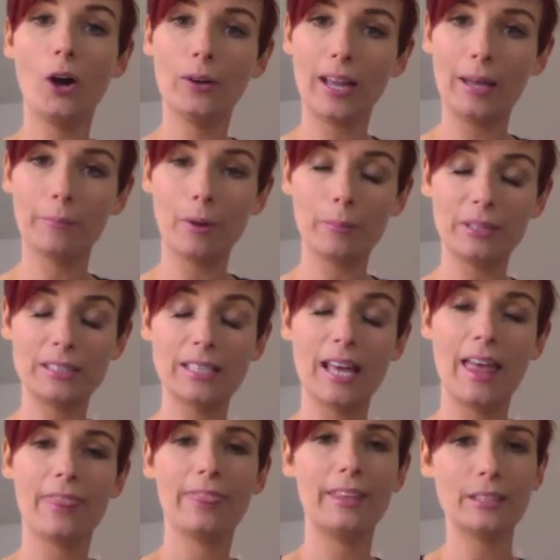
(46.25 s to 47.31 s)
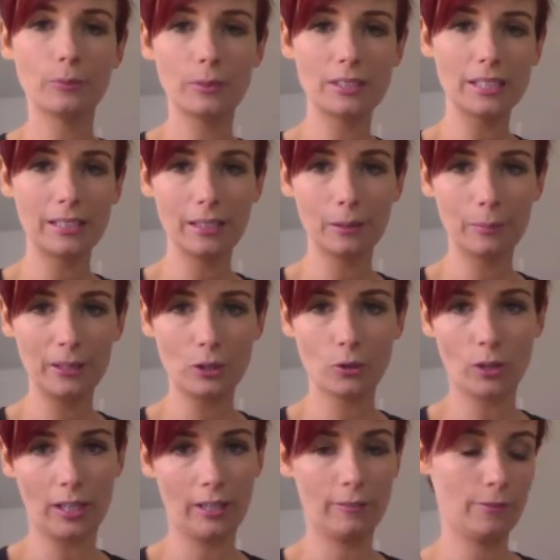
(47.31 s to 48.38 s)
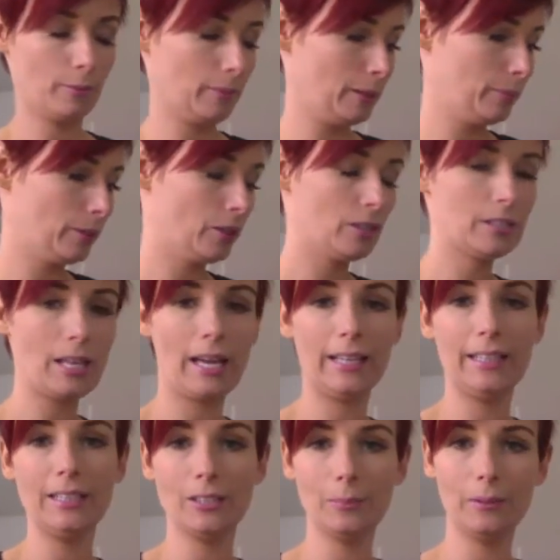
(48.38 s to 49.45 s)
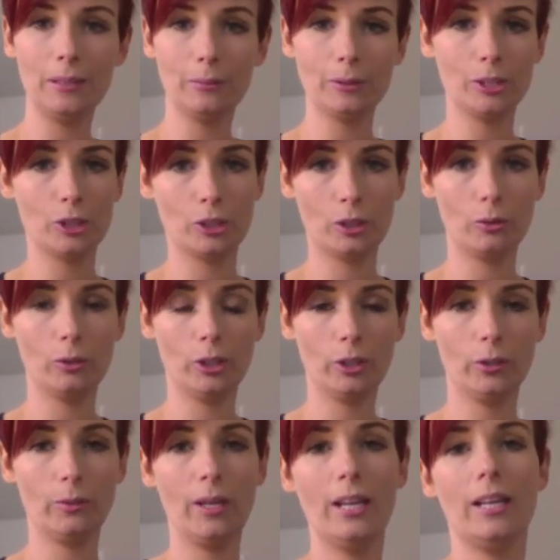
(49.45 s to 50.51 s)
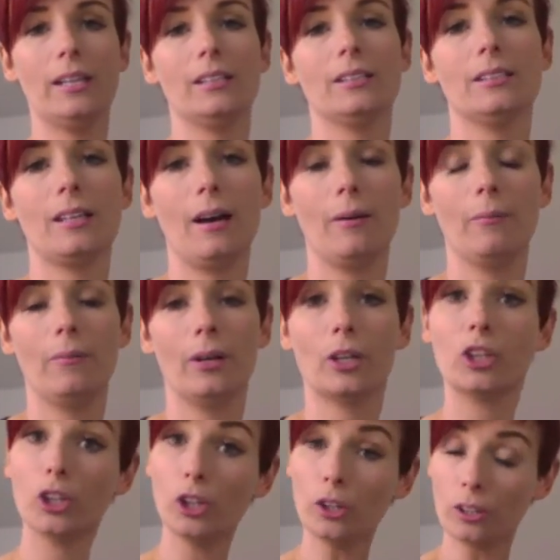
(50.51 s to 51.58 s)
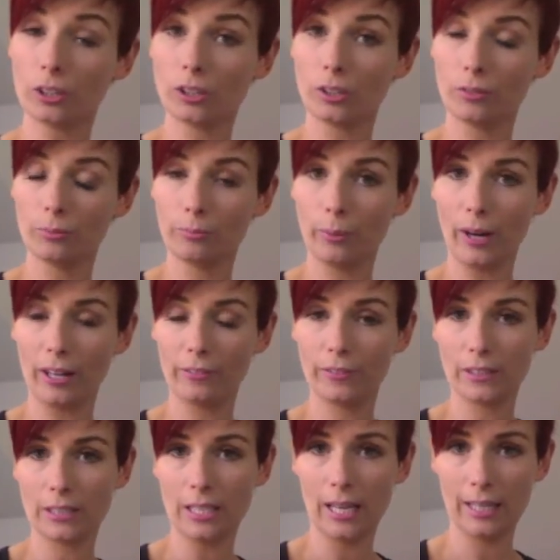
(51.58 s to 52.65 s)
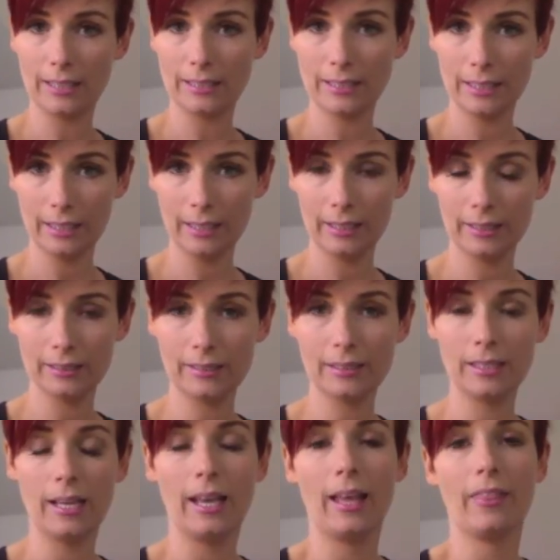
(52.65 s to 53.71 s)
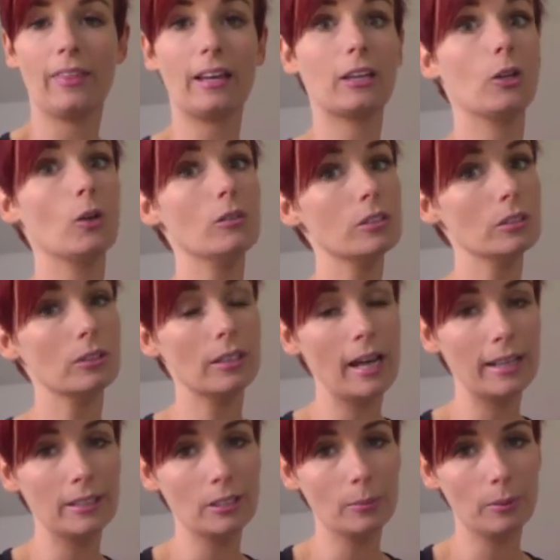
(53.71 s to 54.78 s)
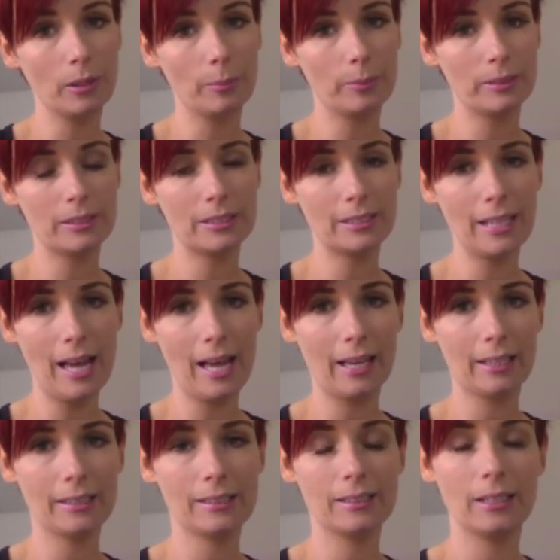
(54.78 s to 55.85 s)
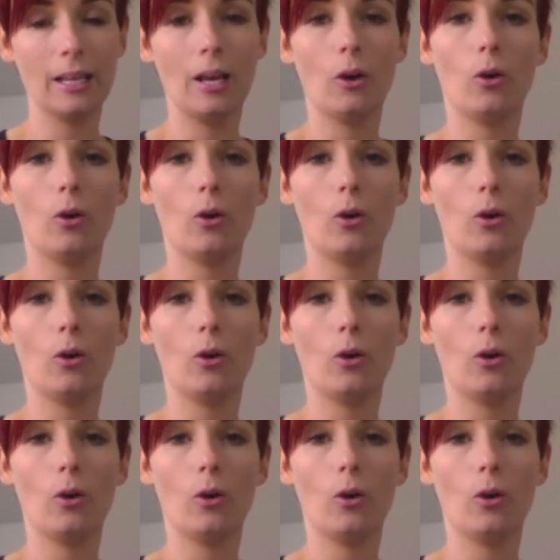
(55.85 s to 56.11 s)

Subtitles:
Okay, mummies, this one's a little bit tricky for me because I need to be able to show you some cooked breakfast ideas that can also kind of double up as snacks.